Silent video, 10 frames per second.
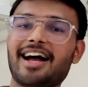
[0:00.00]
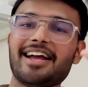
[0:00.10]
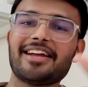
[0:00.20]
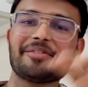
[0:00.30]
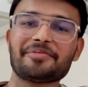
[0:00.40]

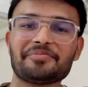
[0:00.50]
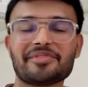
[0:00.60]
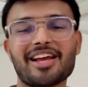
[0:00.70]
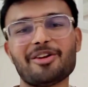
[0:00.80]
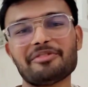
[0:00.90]
Hi,
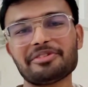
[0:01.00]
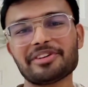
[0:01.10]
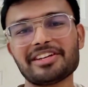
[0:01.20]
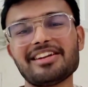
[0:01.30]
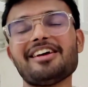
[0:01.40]
hello
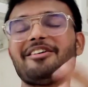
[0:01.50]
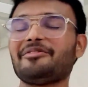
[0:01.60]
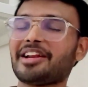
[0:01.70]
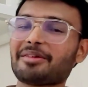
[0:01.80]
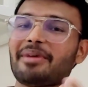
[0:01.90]
everyone.
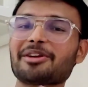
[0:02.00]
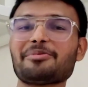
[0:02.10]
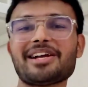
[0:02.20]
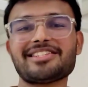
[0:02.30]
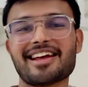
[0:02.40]
Welcome back
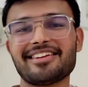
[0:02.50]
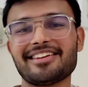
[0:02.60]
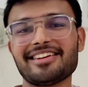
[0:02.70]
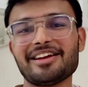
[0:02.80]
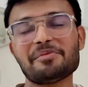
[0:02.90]
to my channel.